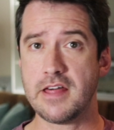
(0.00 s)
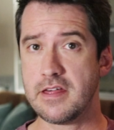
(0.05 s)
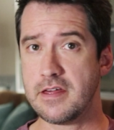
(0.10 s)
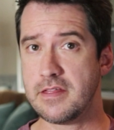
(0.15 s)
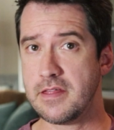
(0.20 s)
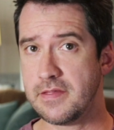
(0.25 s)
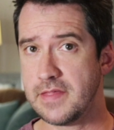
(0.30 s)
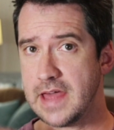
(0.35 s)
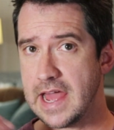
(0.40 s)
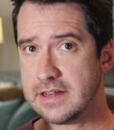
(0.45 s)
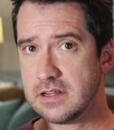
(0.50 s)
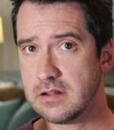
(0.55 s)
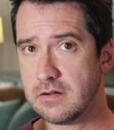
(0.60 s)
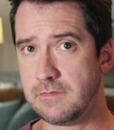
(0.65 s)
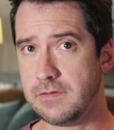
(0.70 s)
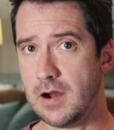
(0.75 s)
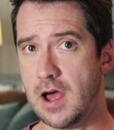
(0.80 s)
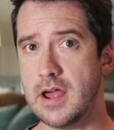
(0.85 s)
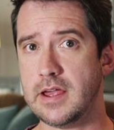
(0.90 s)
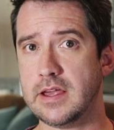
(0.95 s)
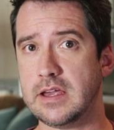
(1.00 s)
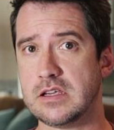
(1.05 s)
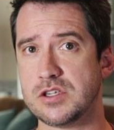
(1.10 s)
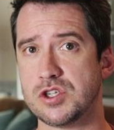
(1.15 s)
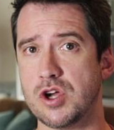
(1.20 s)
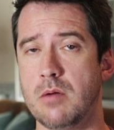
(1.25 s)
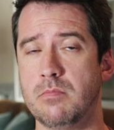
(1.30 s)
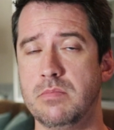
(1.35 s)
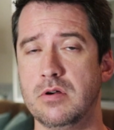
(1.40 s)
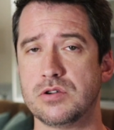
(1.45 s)
Other than that, flying
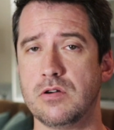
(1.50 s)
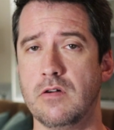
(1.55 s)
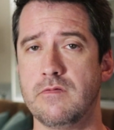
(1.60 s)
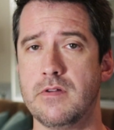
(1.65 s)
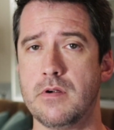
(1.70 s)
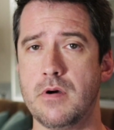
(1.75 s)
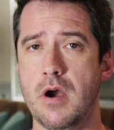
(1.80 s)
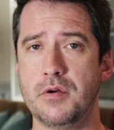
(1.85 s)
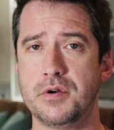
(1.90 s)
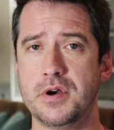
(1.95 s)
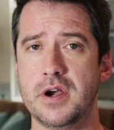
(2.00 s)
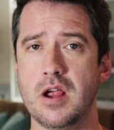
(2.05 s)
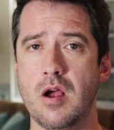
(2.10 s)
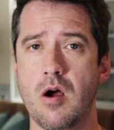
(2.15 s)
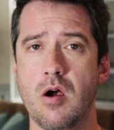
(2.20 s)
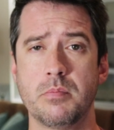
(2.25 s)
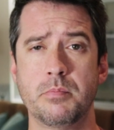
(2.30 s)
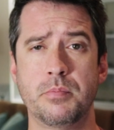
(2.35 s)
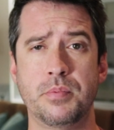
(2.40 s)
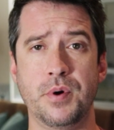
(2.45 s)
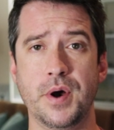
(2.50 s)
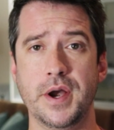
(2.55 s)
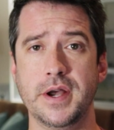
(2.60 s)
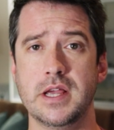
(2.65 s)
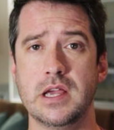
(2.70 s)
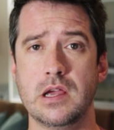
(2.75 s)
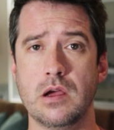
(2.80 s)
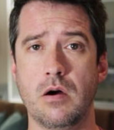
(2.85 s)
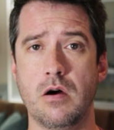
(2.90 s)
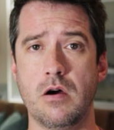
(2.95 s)
examples of the rotary are
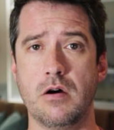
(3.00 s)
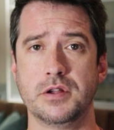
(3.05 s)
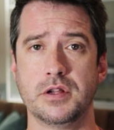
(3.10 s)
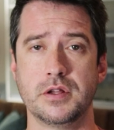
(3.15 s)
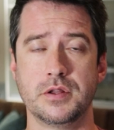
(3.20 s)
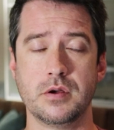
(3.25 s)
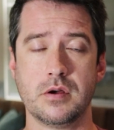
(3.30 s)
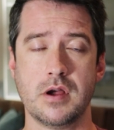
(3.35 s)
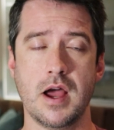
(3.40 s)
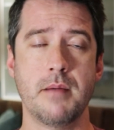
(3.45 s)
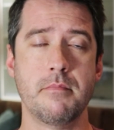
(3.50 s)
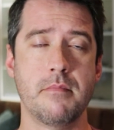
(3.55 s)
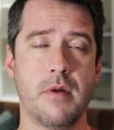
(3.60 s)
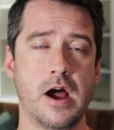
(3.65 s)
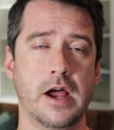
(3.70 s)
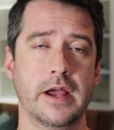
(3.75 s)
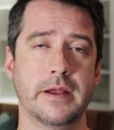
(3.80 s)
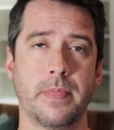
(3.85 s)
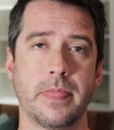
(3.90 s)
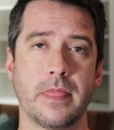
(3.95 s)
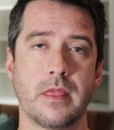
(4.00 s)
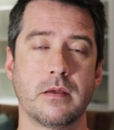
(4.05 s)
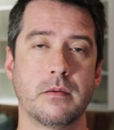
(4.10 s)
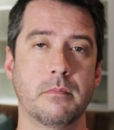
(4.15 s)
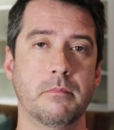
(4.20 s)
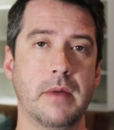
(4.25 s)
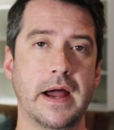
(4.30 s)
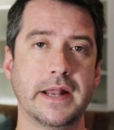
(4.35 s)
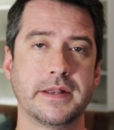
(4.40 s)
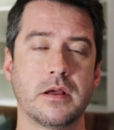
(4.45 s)
pretty hard to come by.
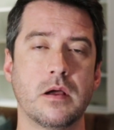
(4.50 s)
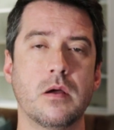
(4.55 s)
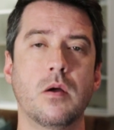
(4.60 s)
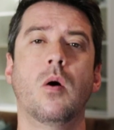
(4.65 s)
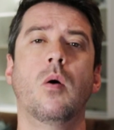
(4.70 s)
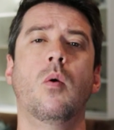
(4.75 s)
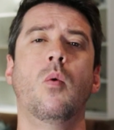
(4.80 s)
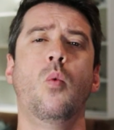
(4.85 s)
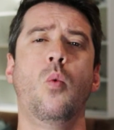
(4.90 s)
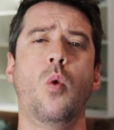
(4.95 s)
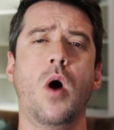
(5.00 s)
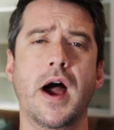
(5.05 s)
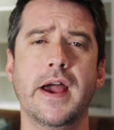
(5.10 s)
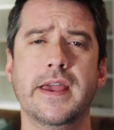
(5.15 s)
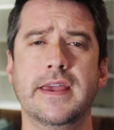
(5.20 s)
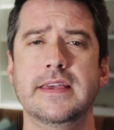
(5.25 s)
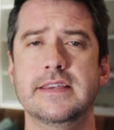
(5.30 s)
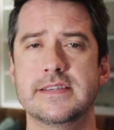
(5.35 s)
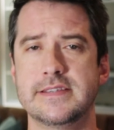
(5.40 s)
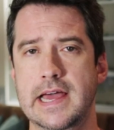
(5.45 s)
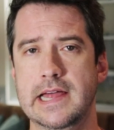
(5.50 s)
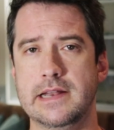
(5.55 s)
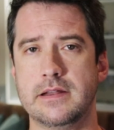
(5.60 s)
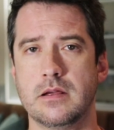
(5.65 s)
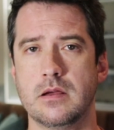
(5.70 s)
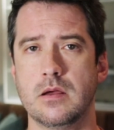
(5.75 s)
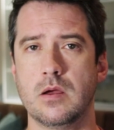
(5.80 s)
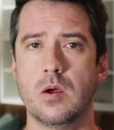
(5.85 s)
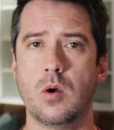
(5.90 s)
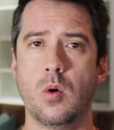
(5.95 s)
But why is
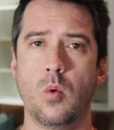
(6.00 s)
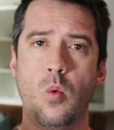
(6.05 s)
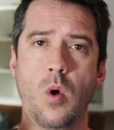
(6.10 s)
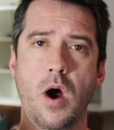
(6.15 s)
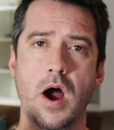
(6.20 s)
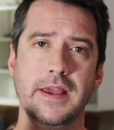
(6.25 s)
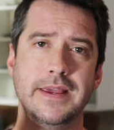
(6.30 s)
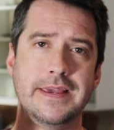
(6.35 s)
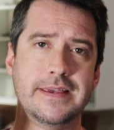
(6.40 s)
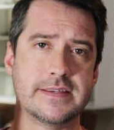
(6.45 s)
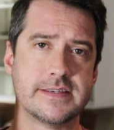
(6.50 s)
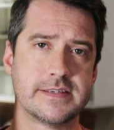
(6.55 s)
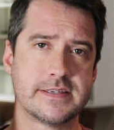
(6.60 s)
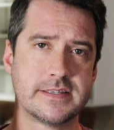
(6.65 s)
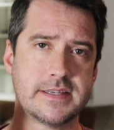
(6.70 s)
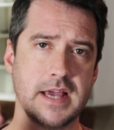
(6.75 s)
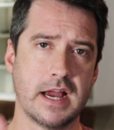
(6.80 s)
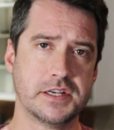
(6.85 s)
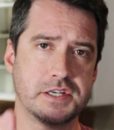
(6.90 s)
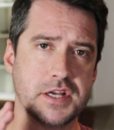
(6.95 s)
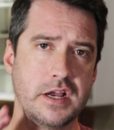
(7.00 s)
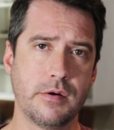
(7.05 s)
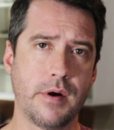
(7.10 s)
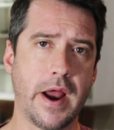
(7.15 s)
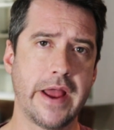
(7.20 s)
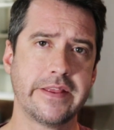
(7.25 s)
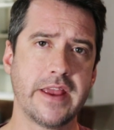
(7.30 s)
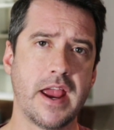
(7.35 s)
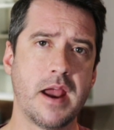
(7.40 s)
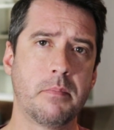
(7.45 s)
that? Why is such a
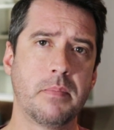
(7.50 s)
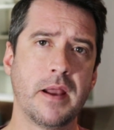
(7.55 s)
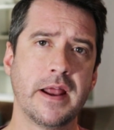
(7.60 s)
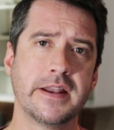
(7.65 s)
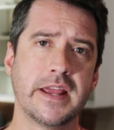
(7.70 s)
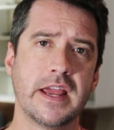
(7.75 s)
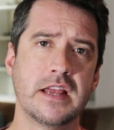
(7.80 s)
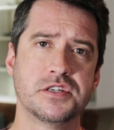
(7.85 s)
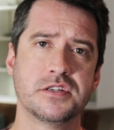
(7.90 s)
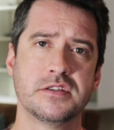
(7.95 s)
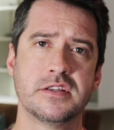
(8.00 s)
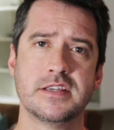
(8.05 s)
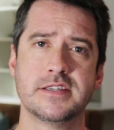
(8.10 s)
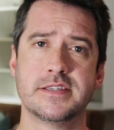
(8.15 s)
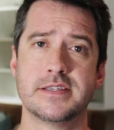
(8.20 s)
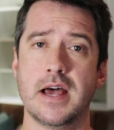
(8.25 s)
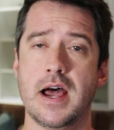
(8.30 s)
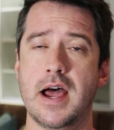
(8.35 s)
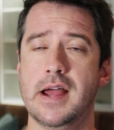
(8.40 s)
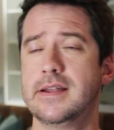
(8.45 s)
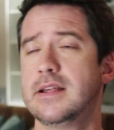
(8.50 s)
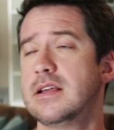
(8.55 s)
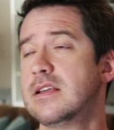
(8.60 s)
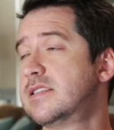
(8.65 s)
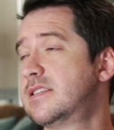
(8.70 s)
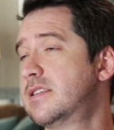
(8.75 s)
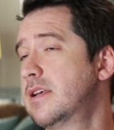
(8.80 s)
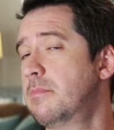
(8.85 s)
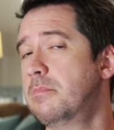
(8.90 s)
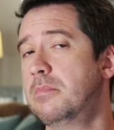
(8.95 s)
great airplane engine design
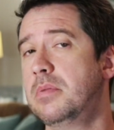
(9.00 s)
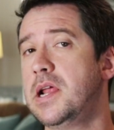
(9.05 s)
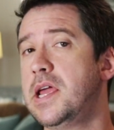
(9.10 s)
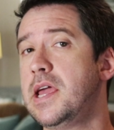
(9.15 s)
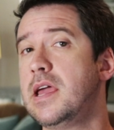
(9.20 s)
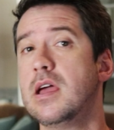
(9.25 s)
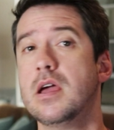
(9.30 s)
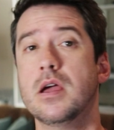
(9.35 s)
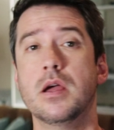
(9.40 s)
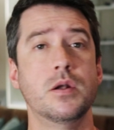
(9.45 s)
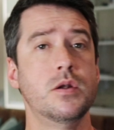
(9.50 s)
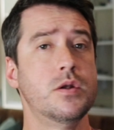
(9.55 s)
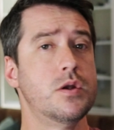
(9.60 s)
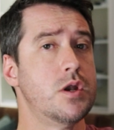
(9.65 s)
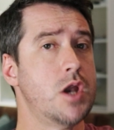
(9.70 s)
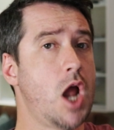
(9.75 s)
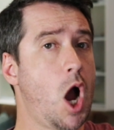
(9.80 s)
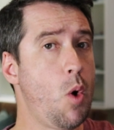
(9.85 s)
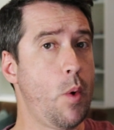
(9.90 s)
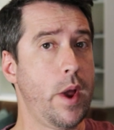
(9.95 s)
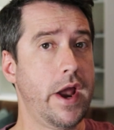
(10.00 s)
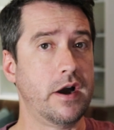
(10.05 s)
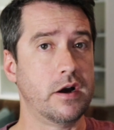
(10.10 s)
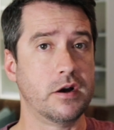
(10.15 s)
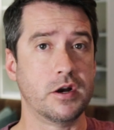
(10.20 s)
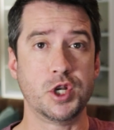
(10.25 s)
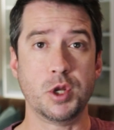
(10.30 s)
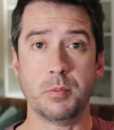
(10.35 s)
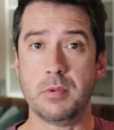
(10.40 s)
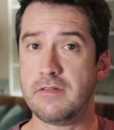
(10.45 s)
simply
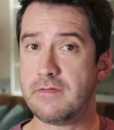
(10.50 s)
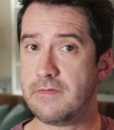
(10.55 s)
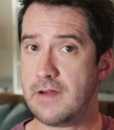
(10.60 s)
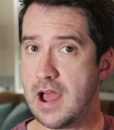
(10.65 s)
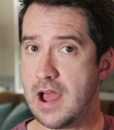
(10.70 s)
nowhere to be